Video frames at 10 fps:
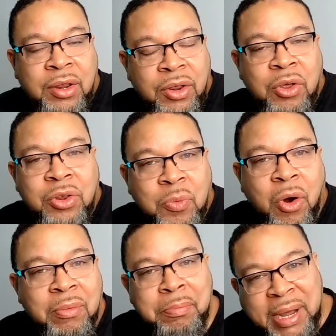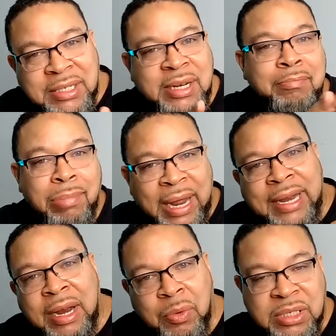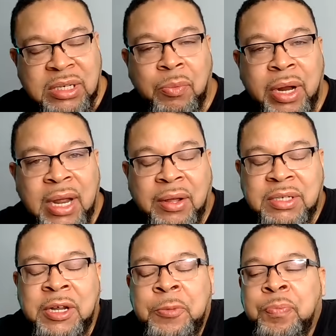you weren't mixed and blended with someone else.